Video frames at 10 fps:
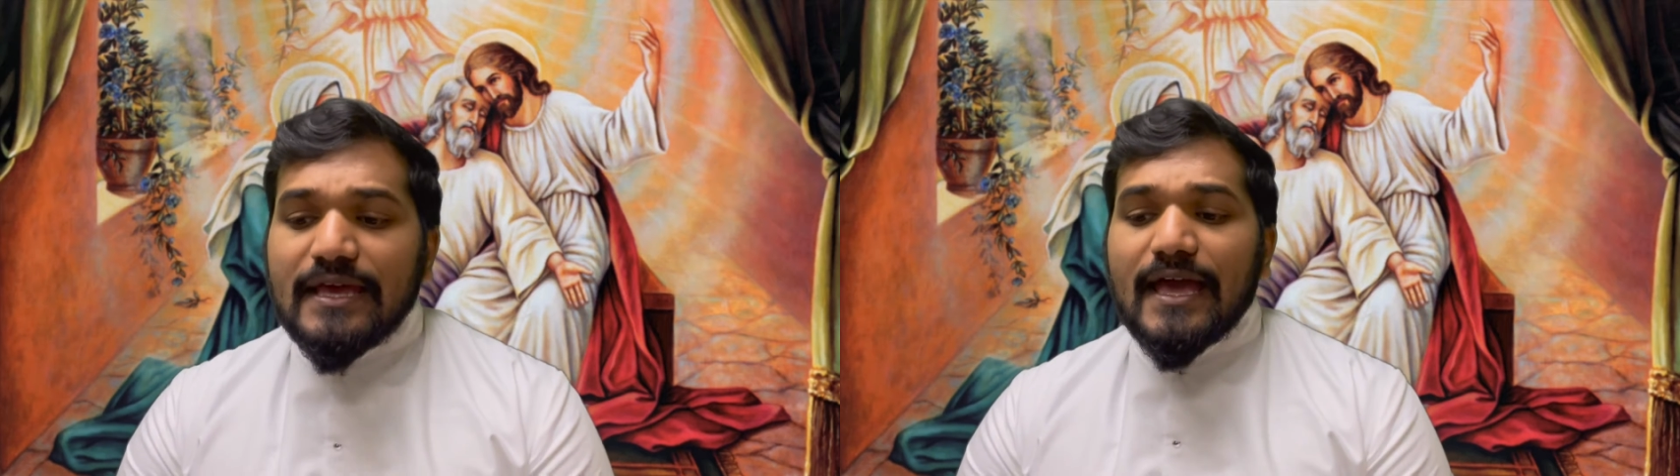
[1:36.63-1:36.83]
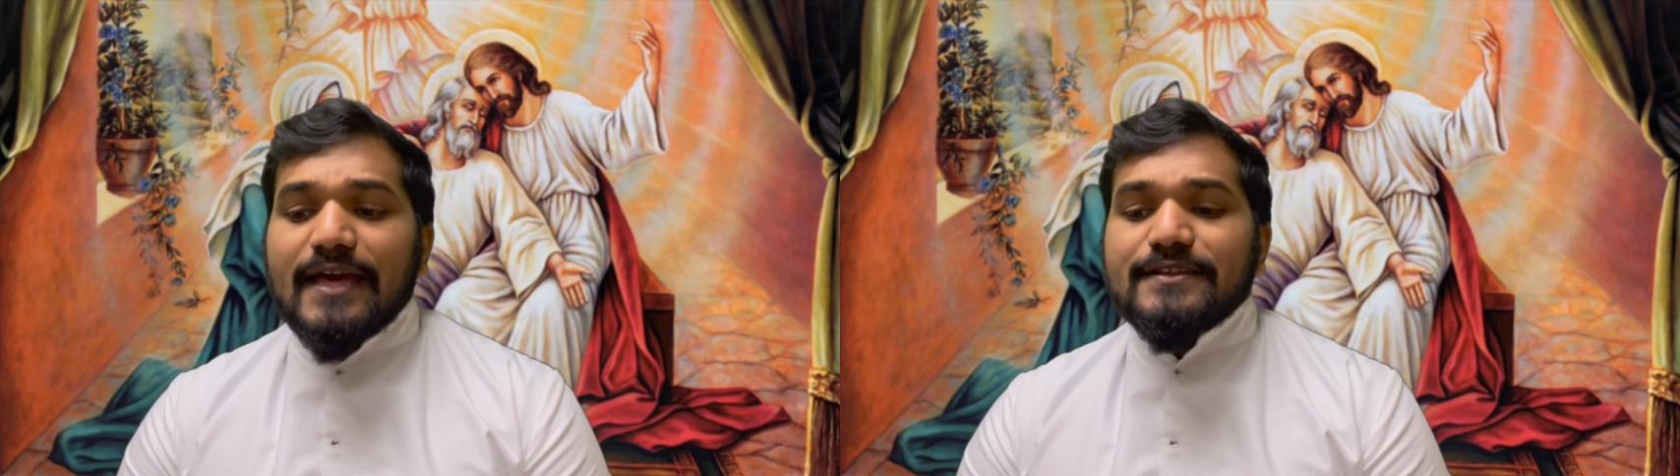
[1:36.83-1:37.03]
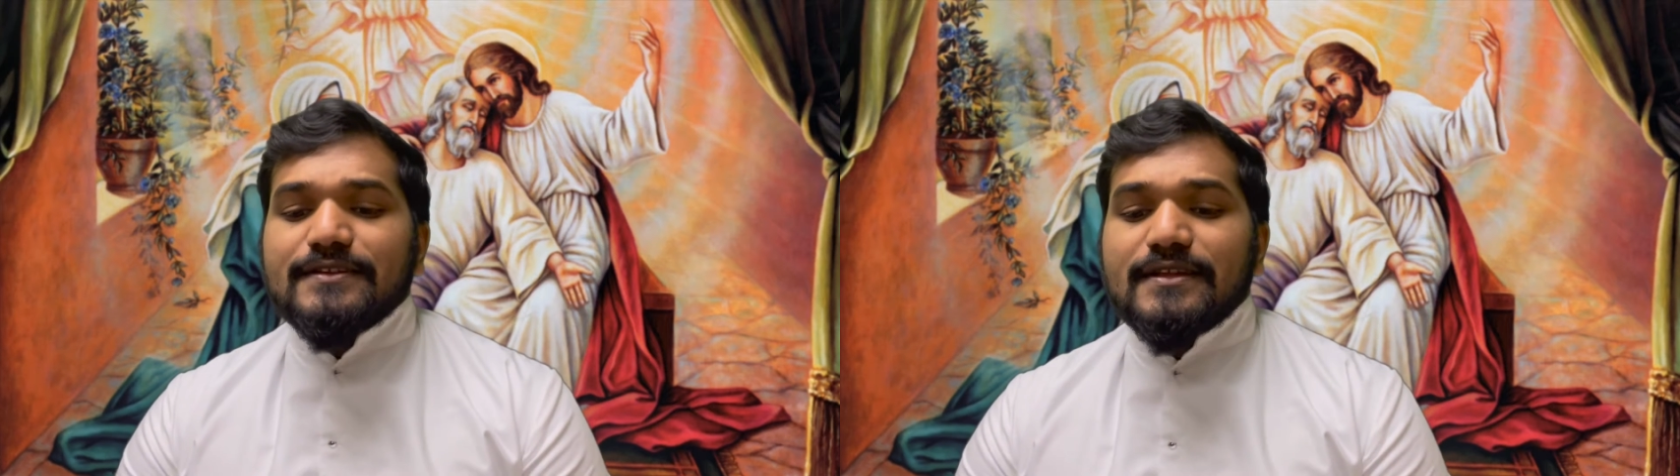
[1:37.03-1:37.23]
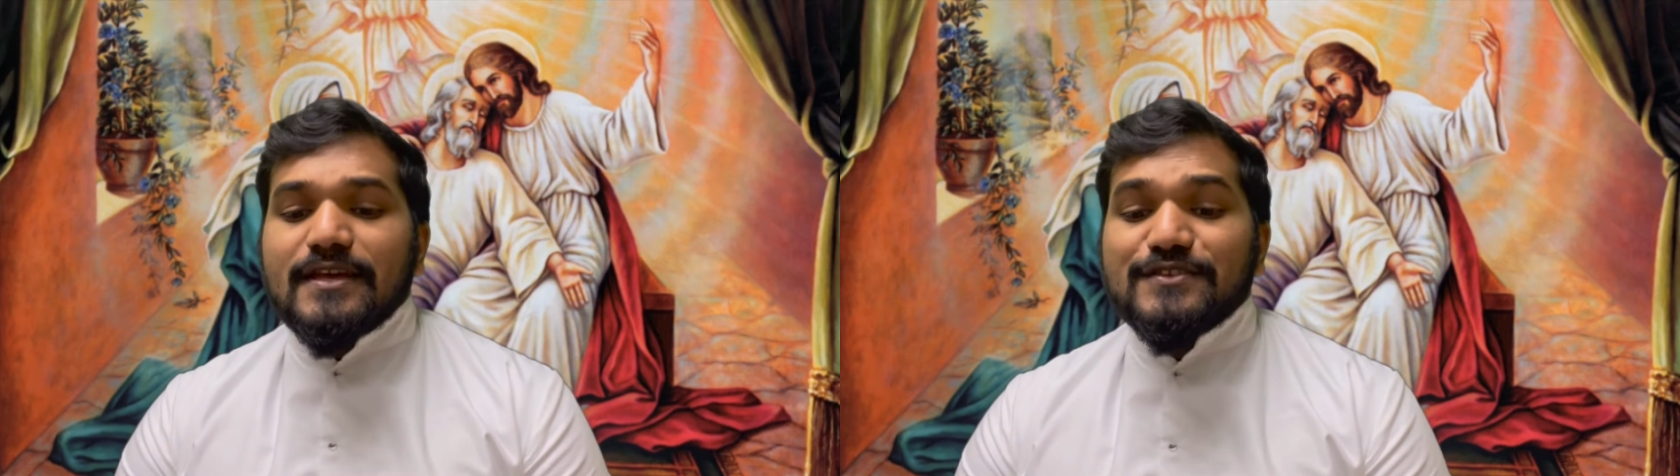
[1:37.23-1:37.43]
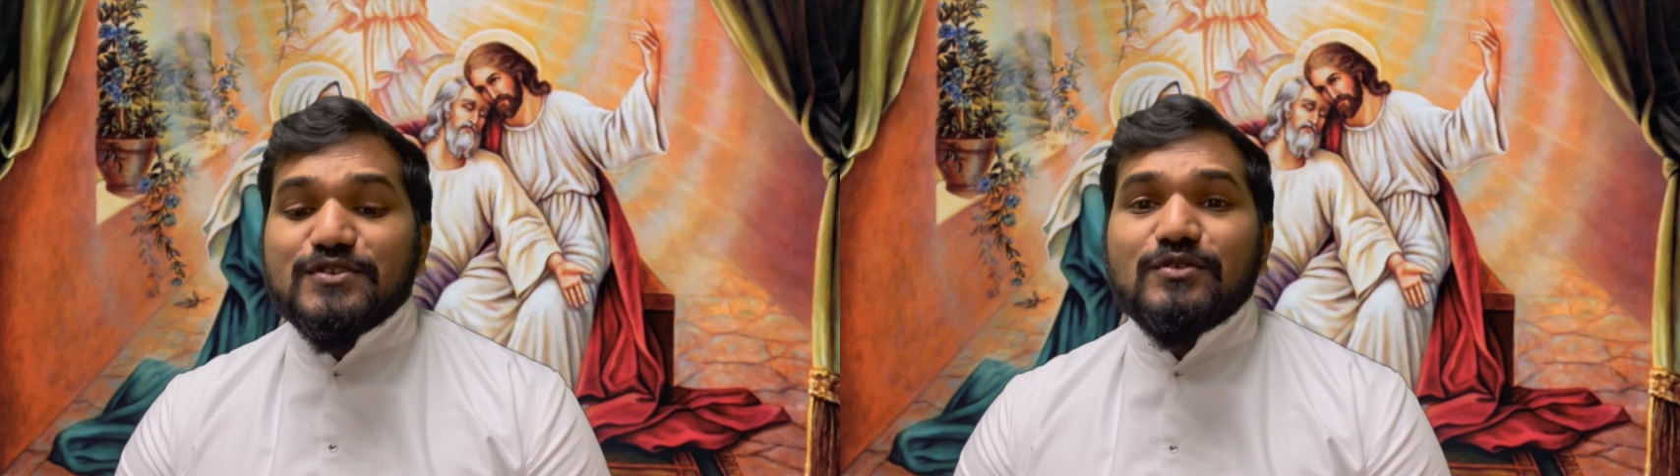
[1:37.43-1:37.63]
And,
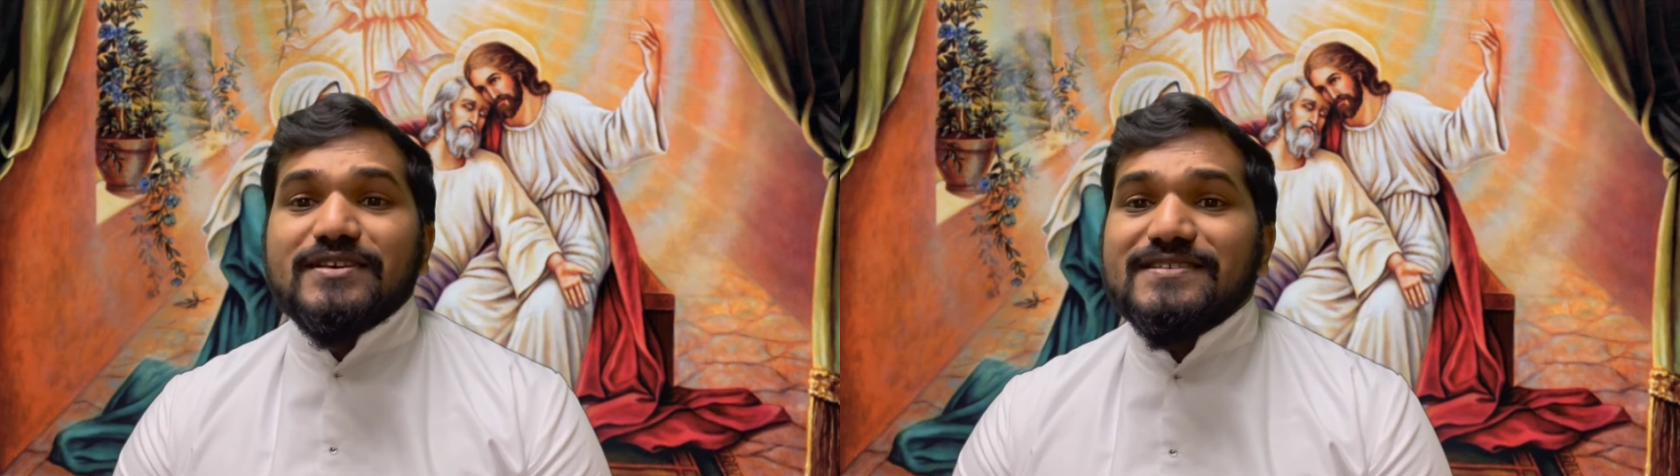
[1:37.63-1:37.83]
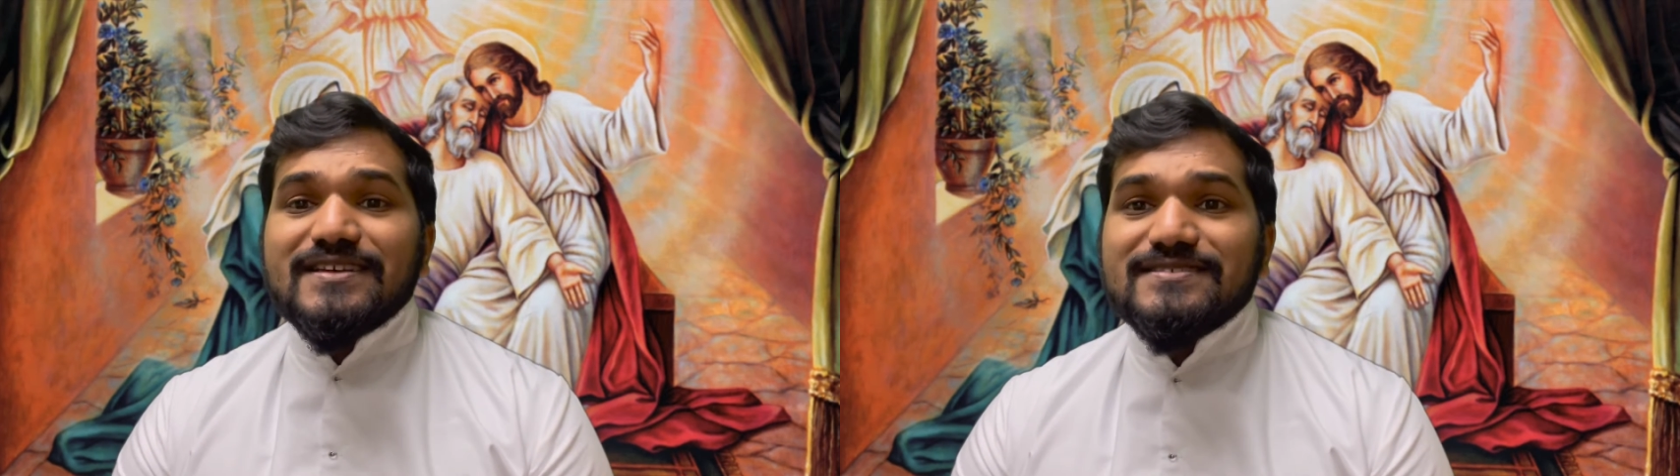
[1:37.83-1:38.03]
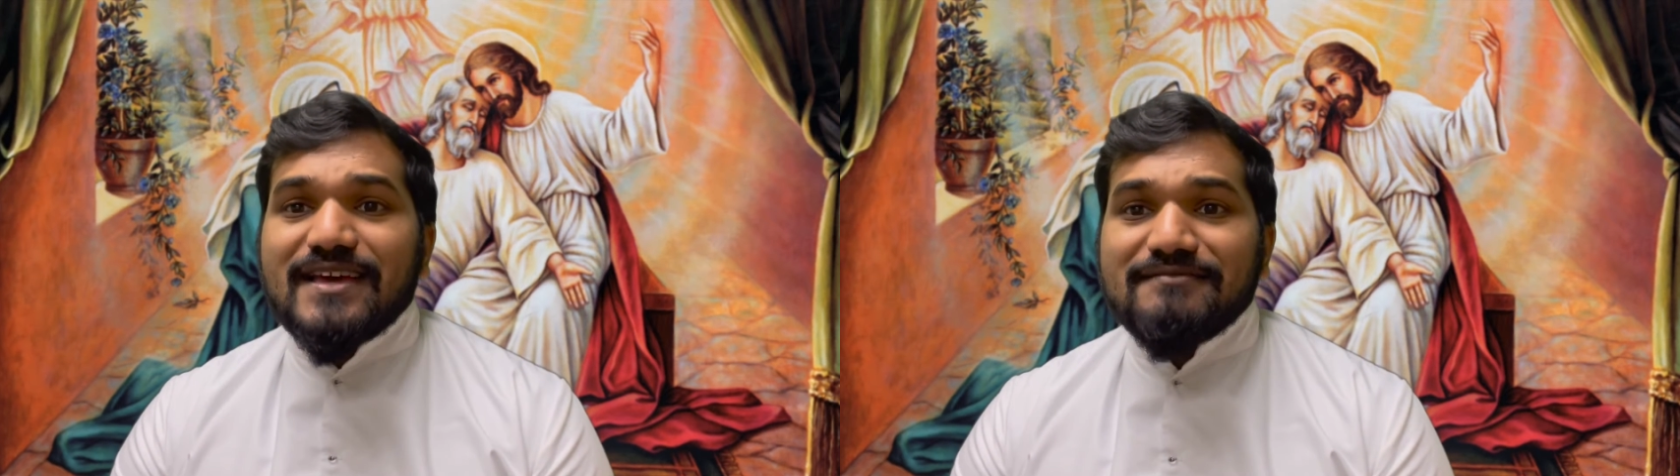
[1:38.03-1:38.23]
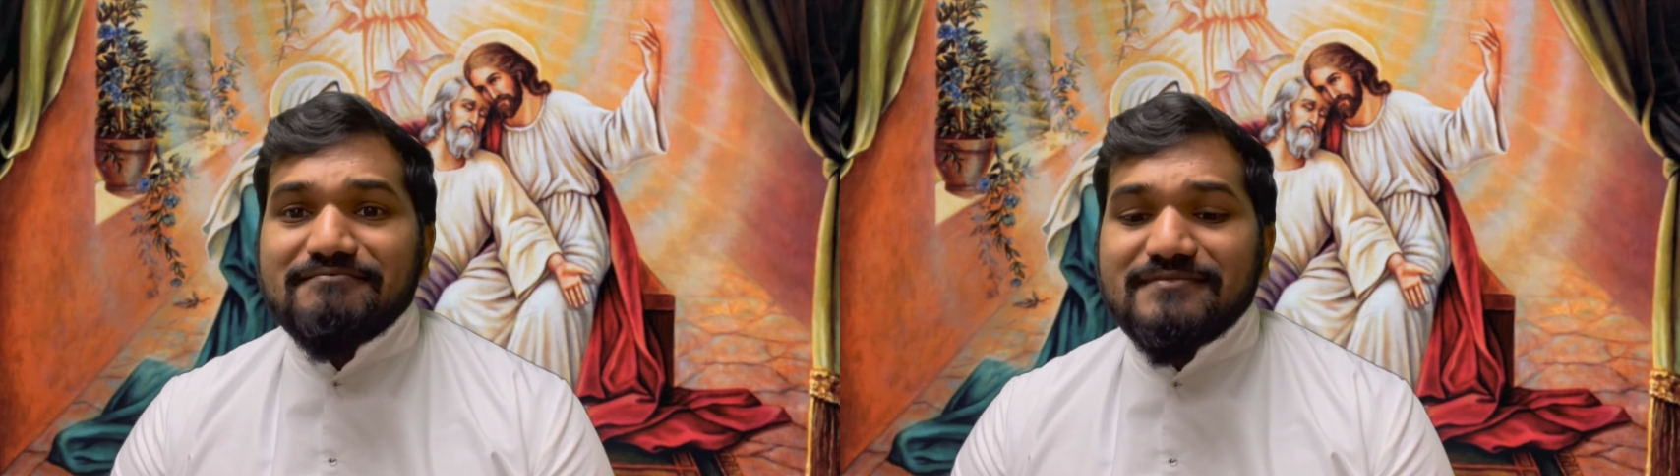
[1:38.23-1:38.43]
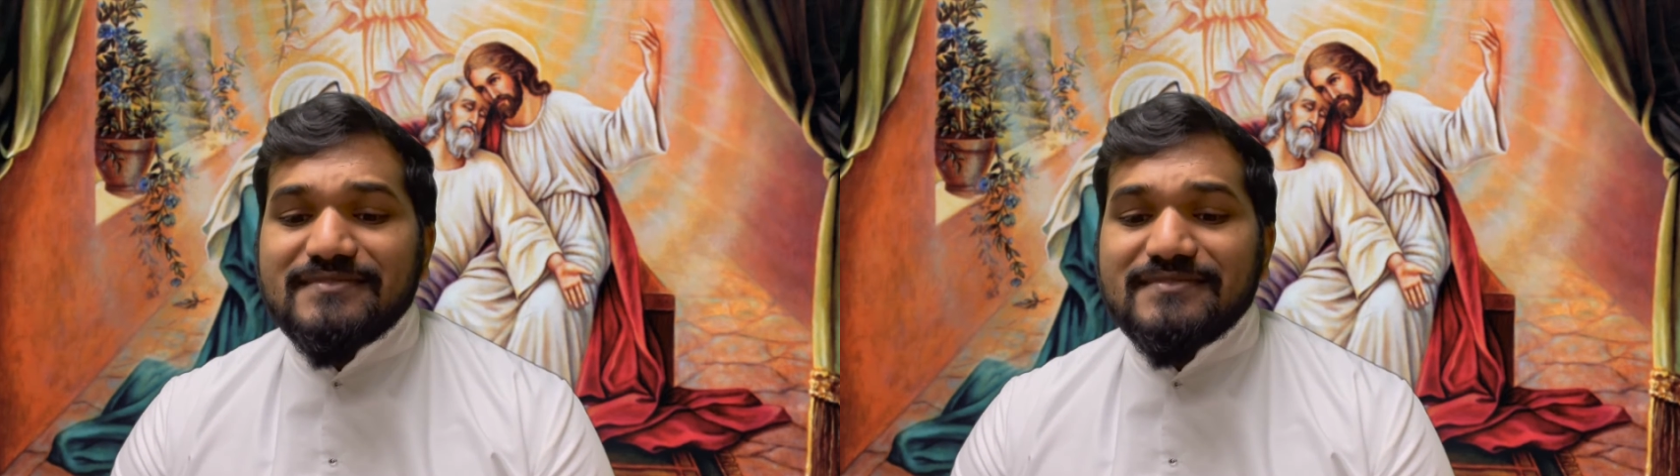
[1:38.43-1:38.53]
and so he says that,